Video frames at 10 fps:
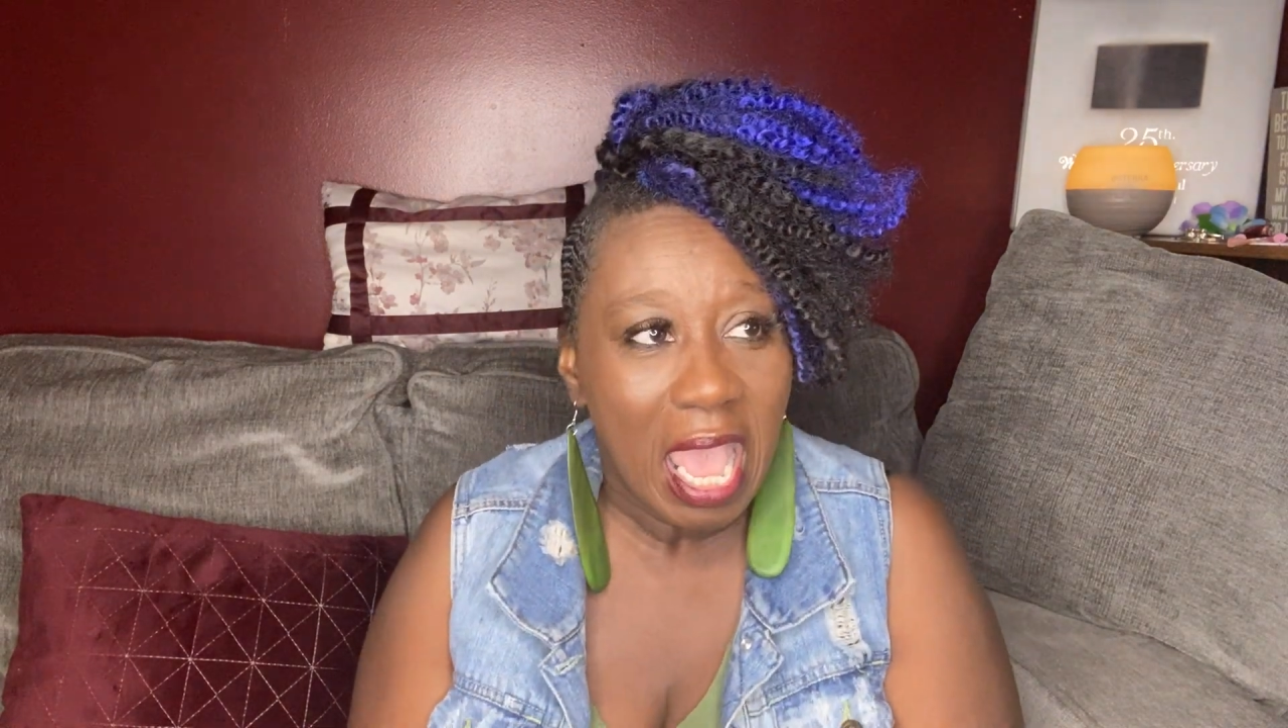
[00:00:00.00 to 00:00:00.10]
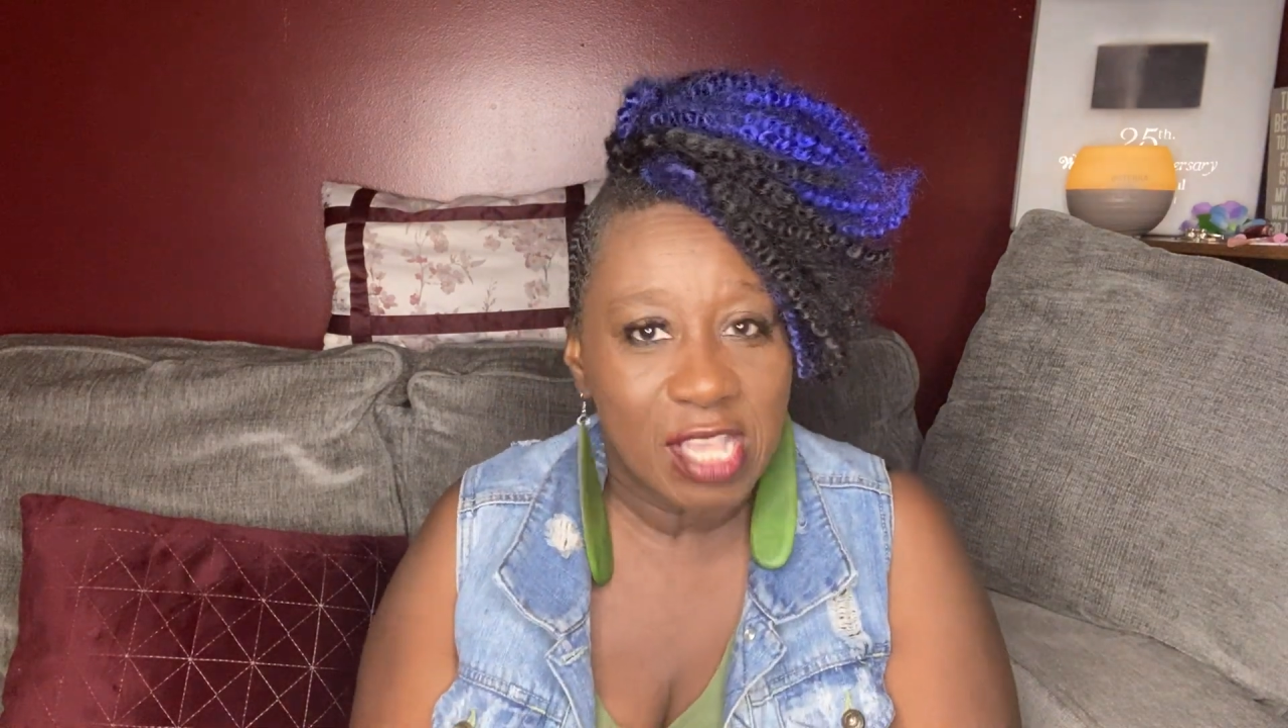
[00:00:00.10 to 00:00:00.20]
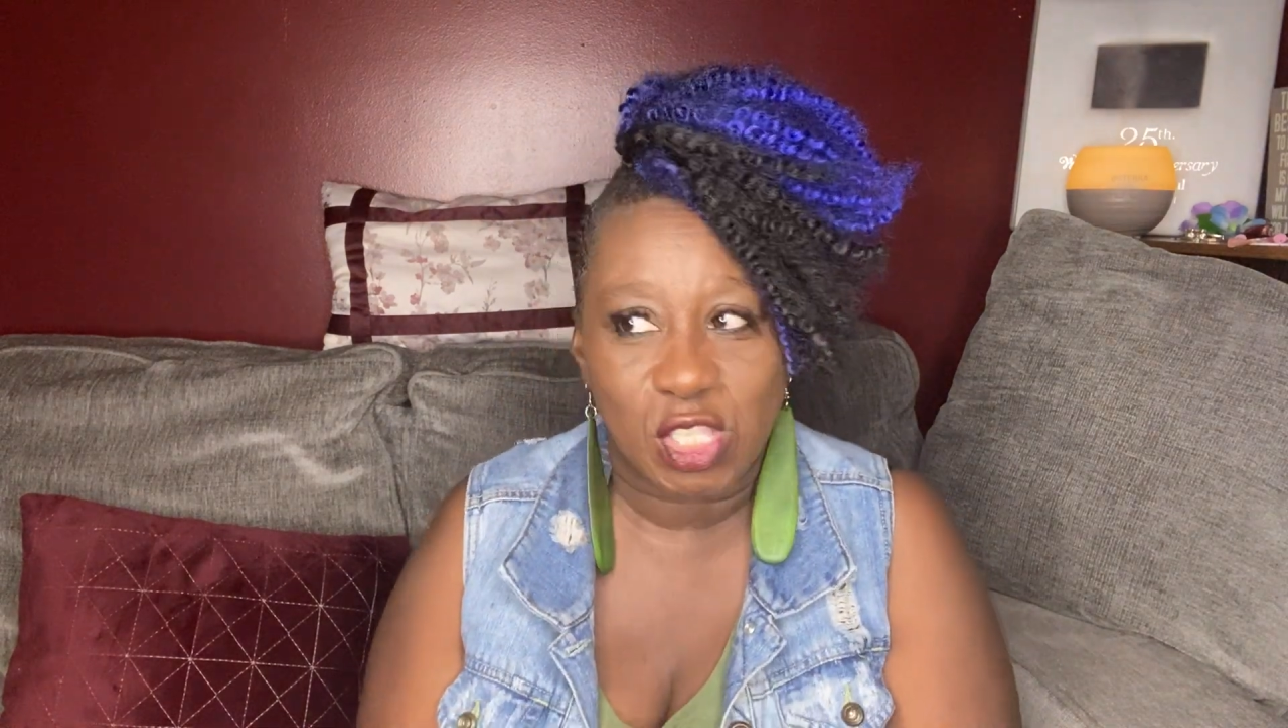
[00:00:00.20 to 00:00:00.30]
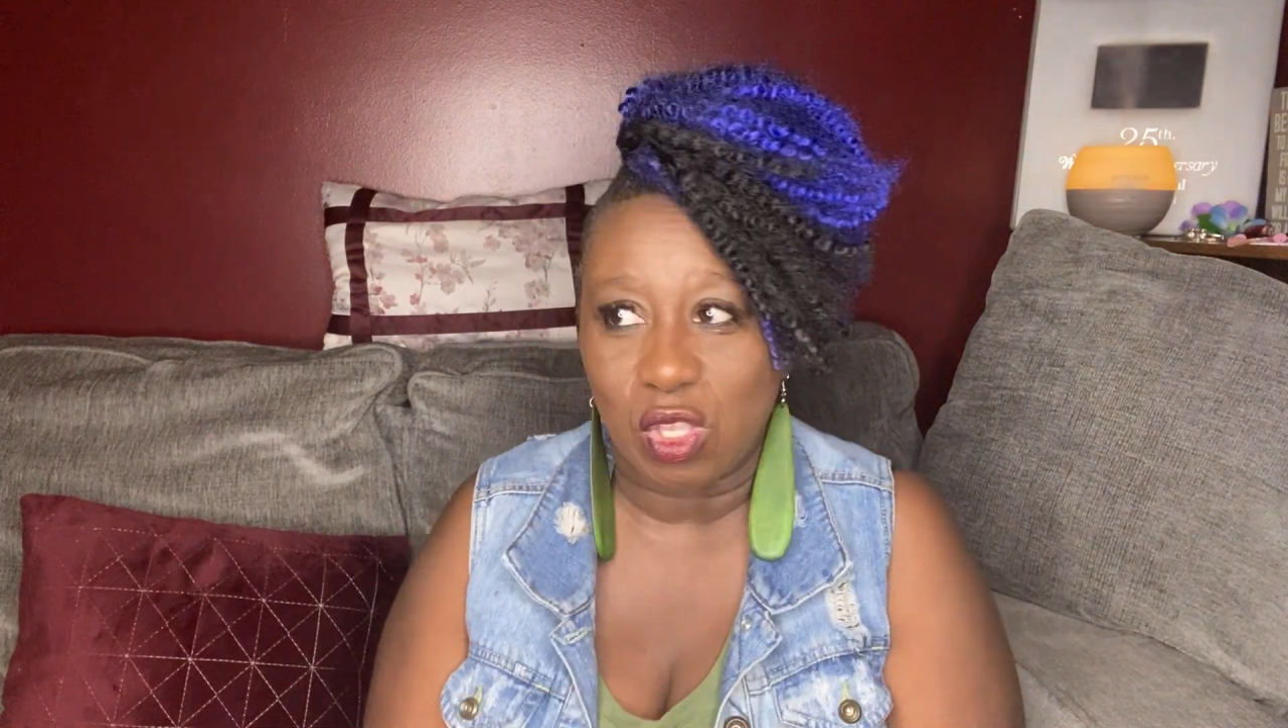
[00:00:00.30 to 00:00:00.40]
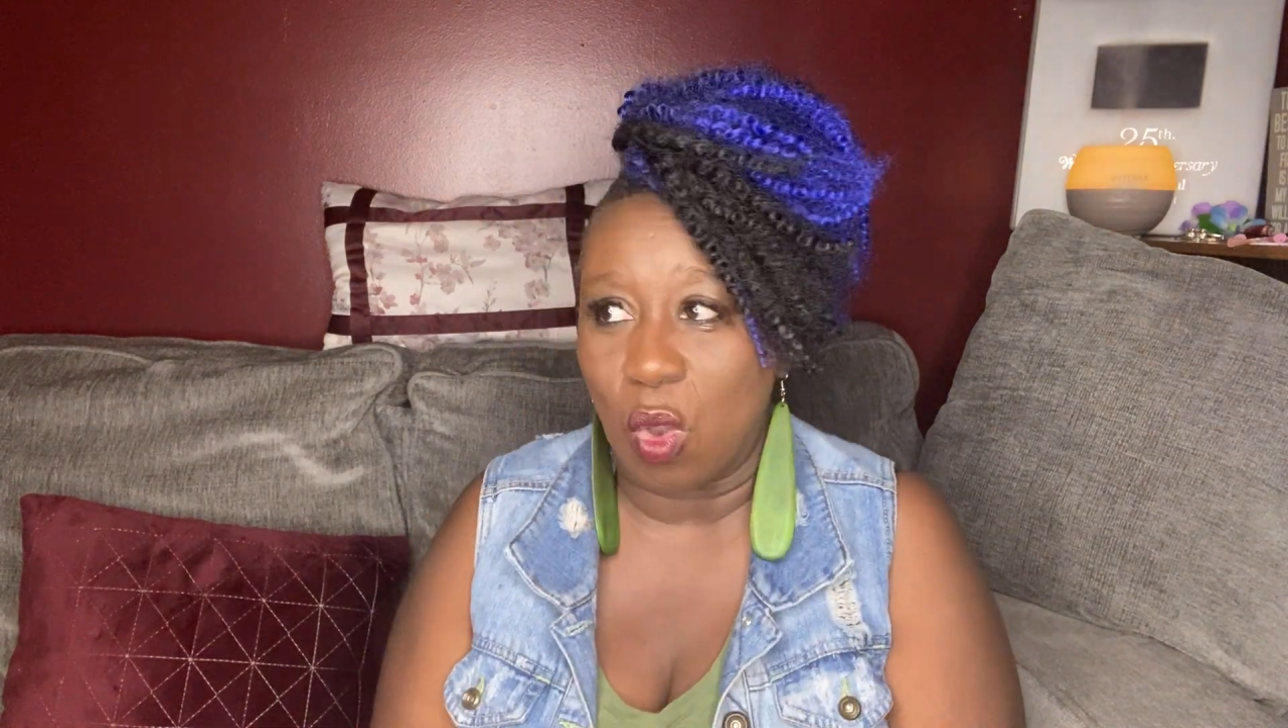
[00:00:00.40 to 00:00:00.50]

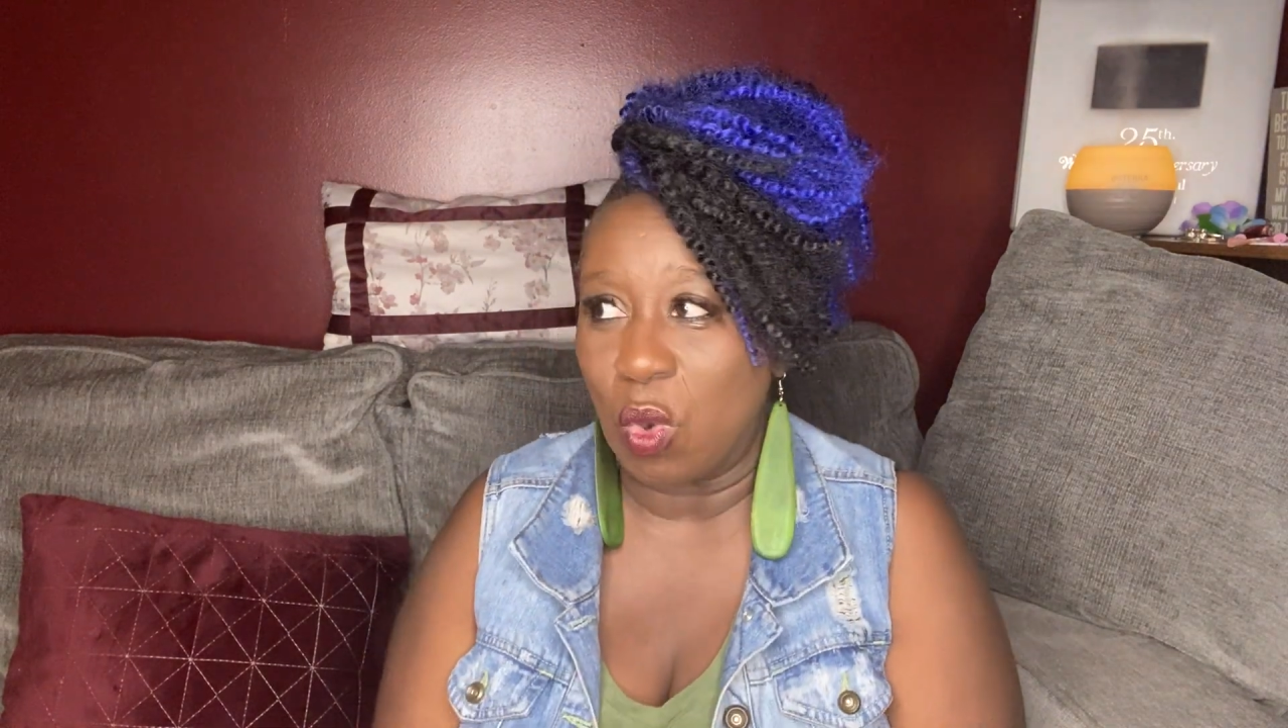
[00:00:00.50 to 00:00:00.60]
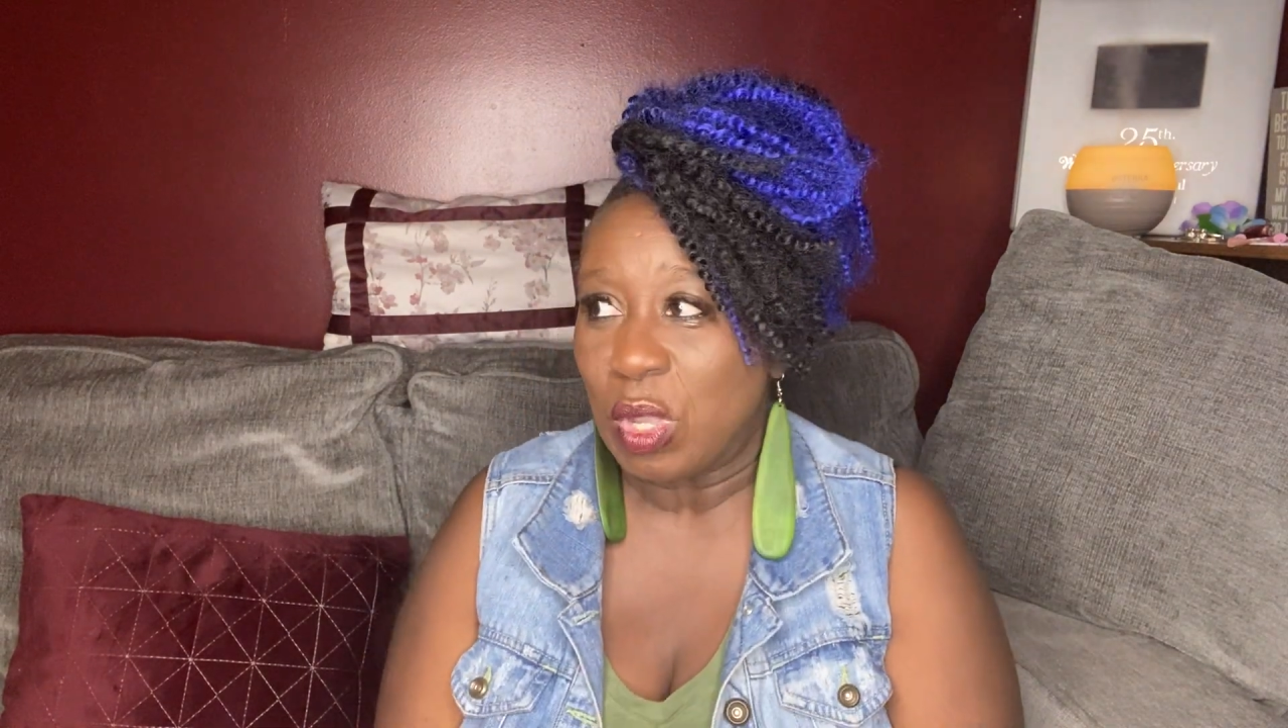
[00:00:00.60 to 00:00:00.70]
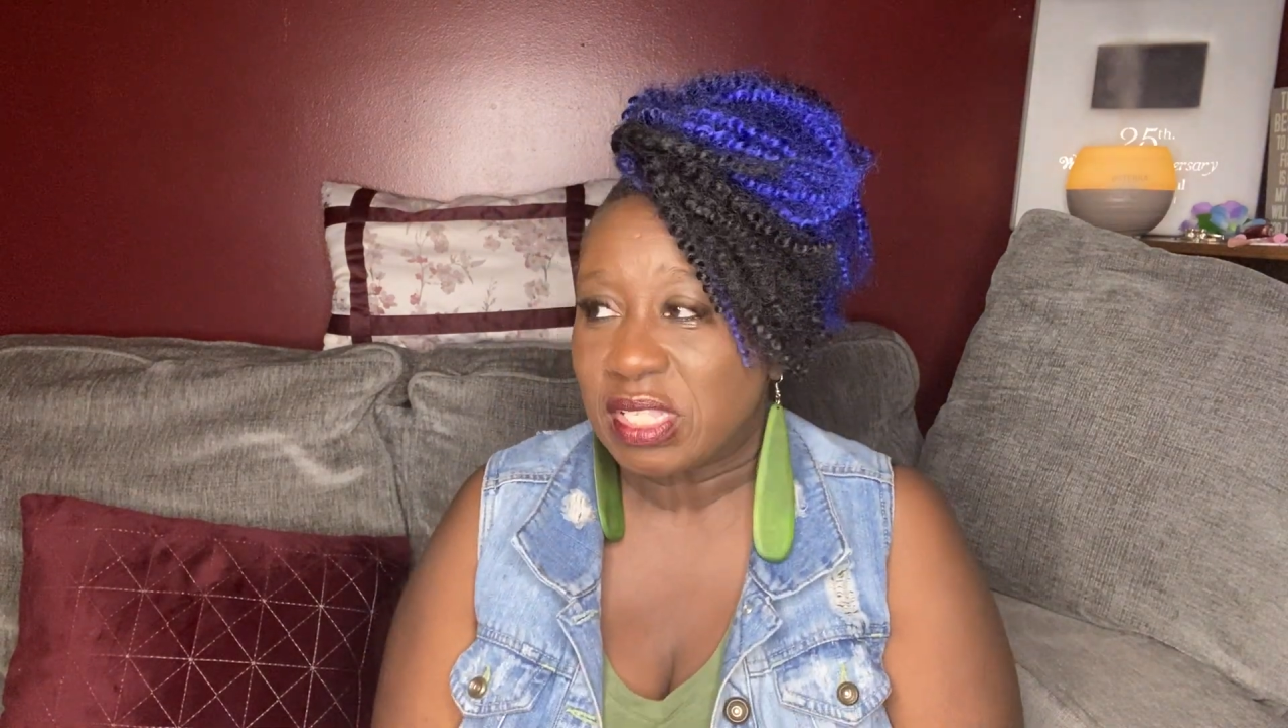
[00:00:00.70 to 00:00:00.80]
And so